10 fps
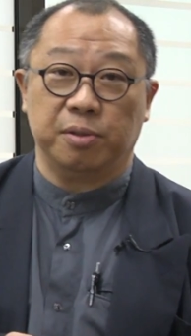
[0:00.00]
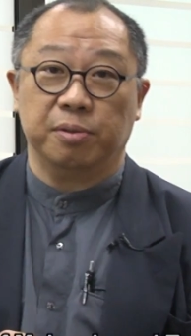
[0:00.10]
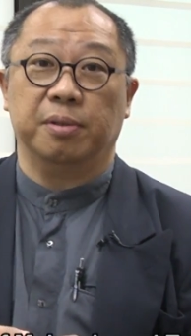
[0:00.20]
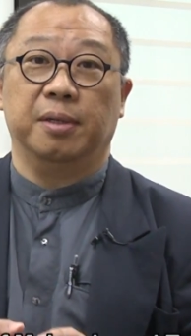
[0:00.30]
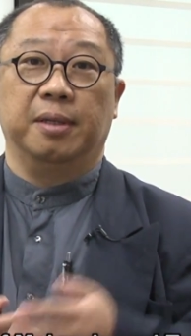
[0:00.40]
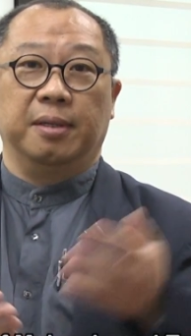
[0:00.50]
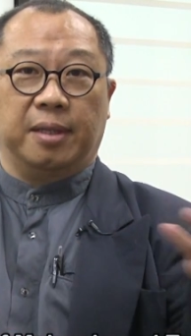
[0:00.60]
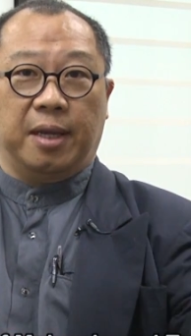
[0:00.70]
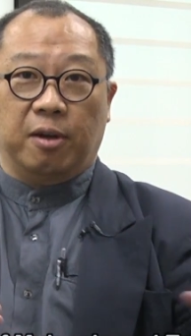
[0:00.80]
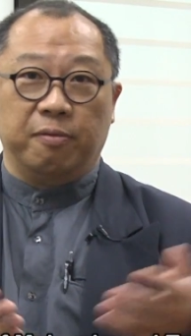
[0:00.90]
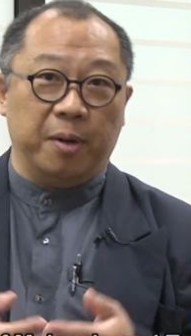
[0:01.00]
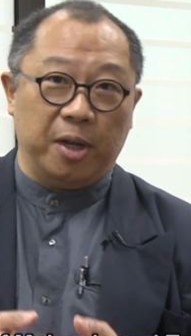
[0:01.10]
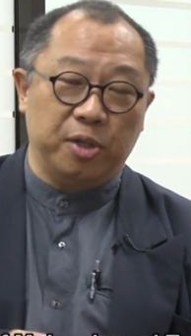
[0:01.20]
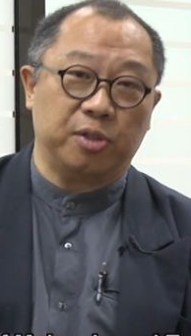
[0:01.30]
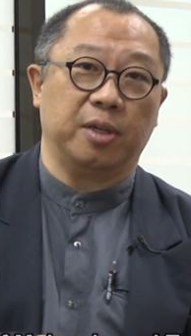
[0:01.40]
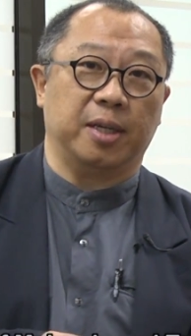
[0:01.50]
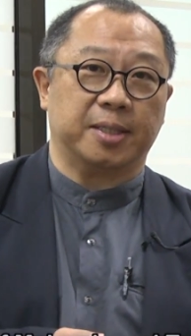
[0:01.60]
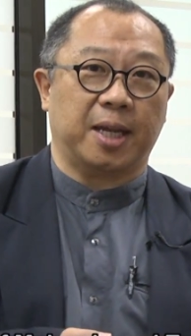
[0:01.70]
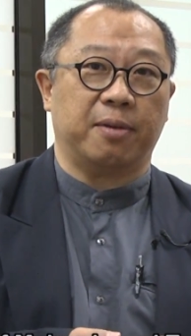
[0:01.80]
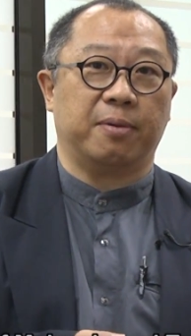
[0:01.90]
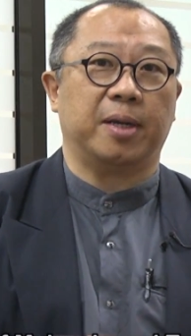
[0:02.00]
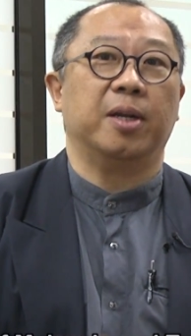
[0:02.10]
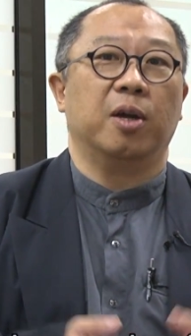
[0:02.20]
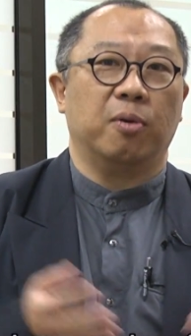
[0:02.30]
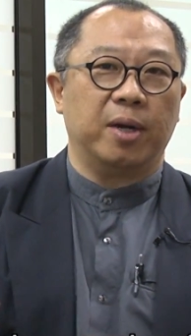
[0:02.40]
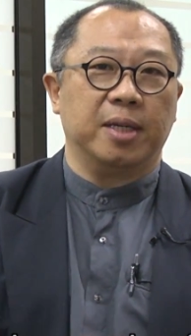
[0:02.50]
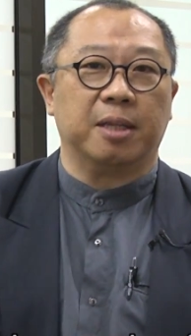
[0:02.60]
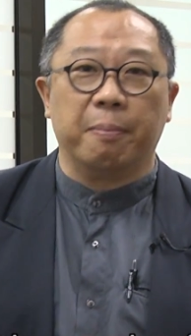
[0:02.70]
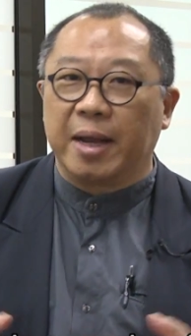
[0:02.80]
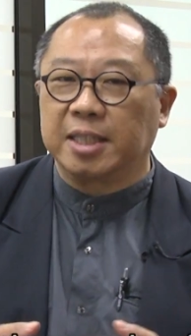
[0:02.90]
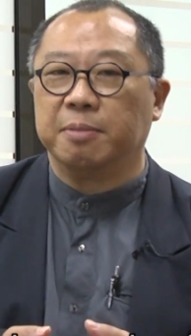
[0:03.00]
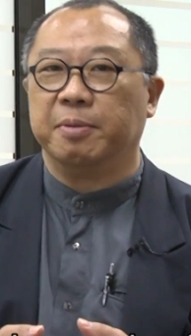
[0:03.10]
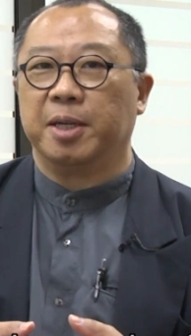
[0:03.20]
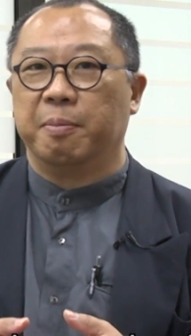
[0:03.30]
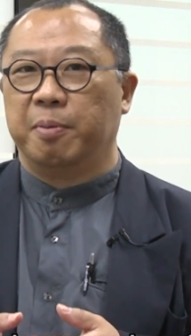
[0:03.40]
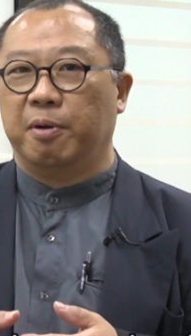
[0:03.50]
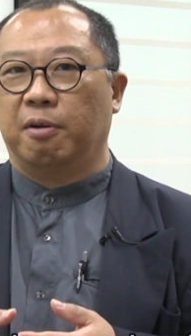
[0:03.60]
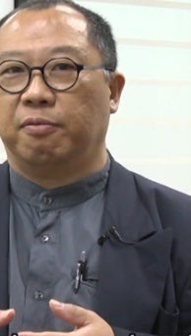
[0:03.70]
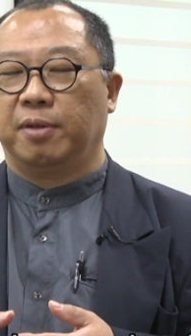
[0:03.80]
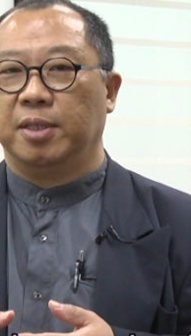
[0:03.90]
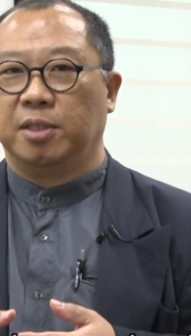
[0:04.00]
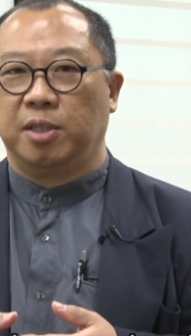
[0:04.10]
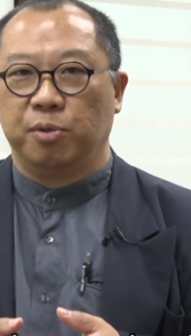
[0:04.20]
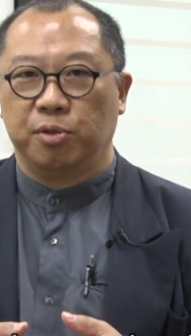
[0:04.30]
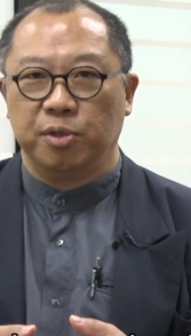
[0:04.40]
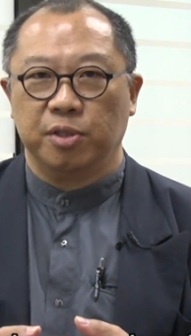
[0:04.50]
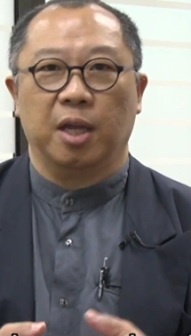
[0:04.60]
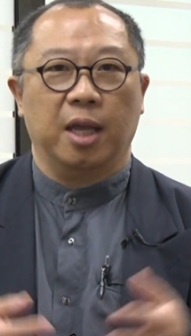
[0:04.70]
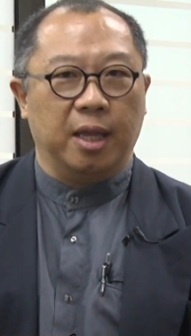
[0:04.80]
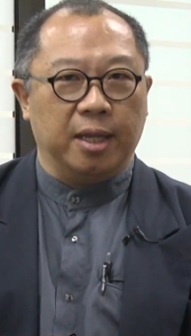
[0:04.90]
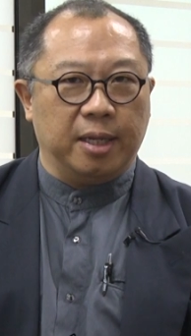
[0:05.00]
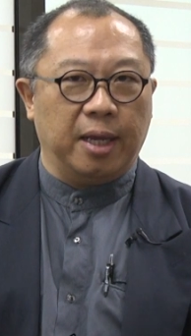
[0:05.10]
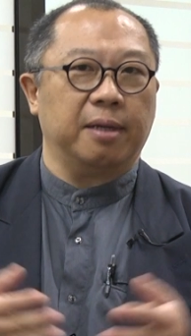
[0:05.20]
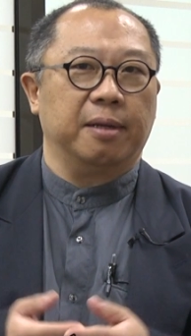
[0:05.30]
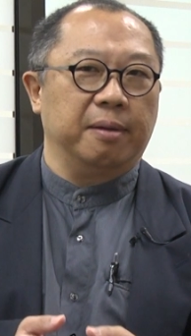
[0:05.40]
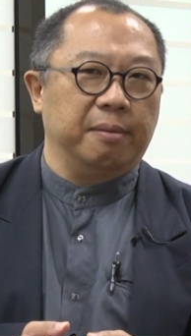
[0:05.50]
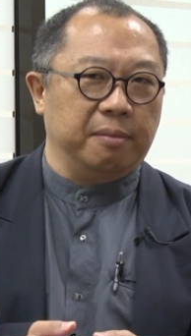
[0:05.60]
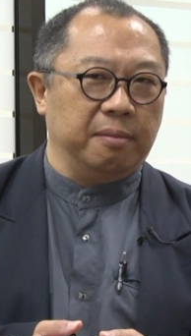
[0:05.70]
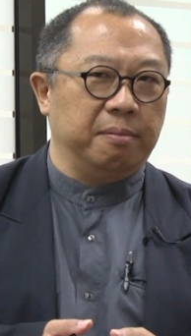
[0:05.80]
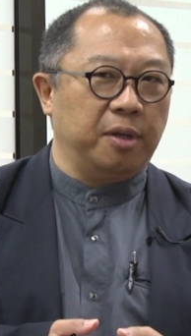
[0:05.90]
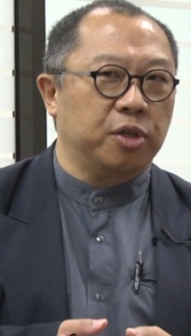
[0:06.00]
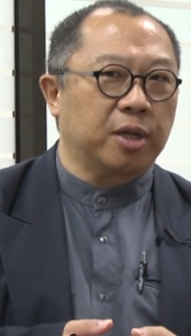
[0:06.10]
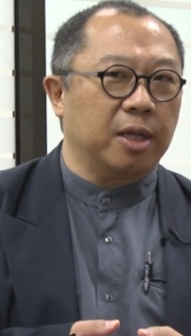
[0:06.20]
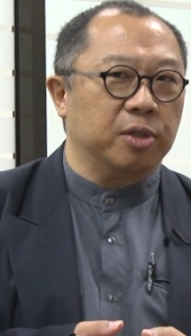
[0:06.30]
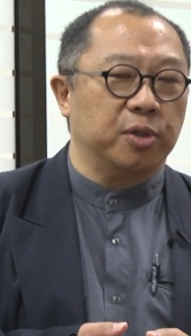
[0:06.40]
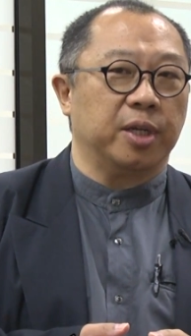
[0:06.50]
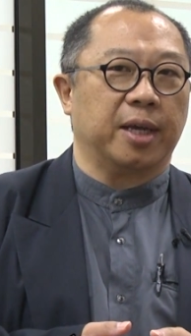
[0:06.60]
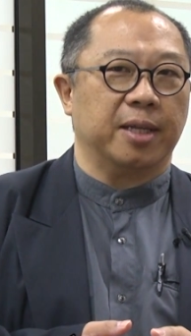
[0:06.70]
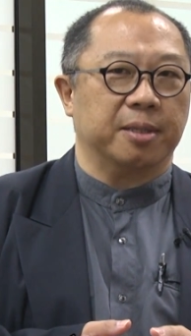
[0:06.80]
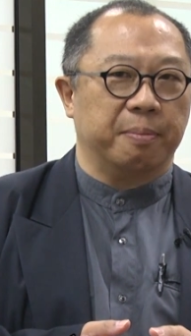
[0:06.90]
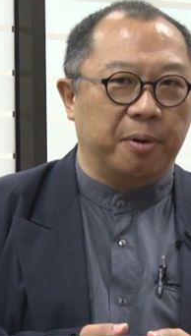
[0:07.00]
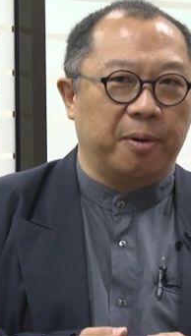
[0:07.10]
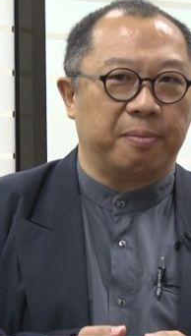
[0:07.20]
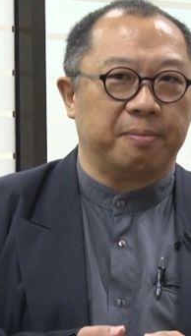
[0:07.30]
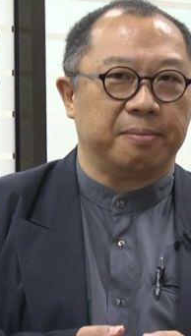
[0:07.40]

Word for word: to that of Malaysia and Taiwan. What is the maximum number of institutions that each country can support?